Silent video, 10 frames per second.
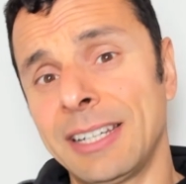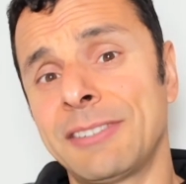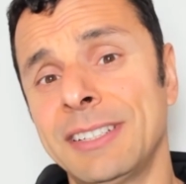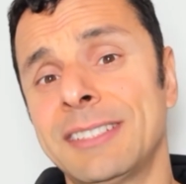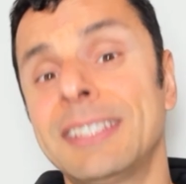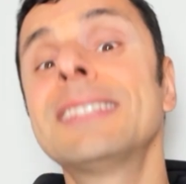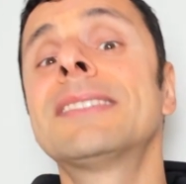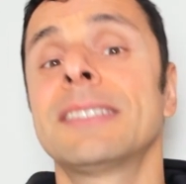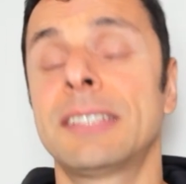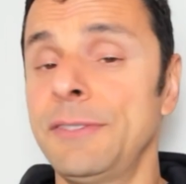increase the
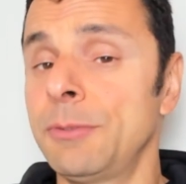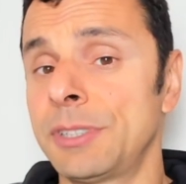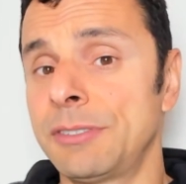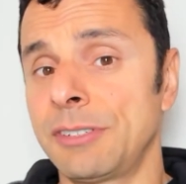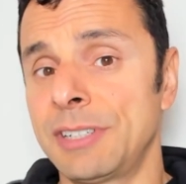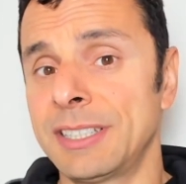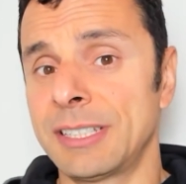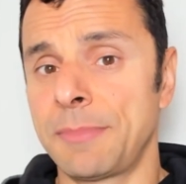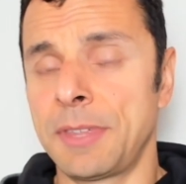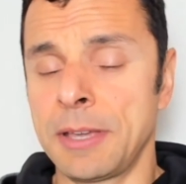distance if you want to increase
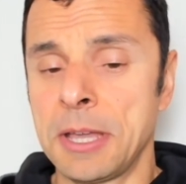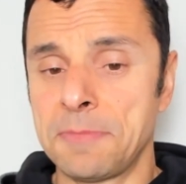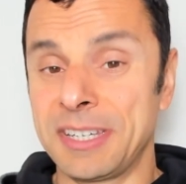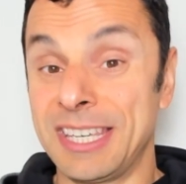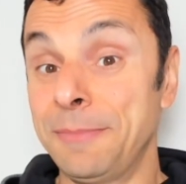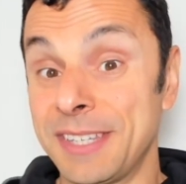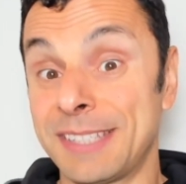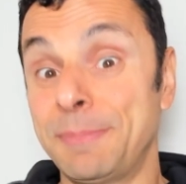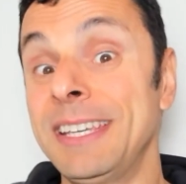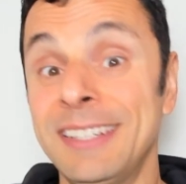something, but keep the
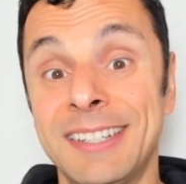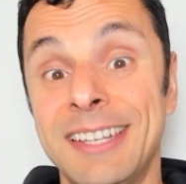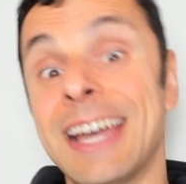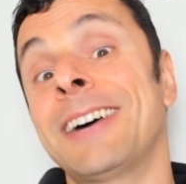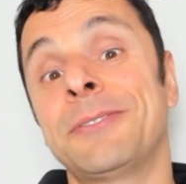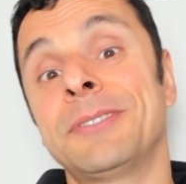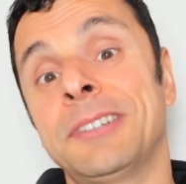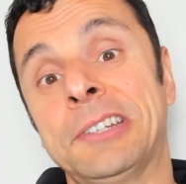speed down.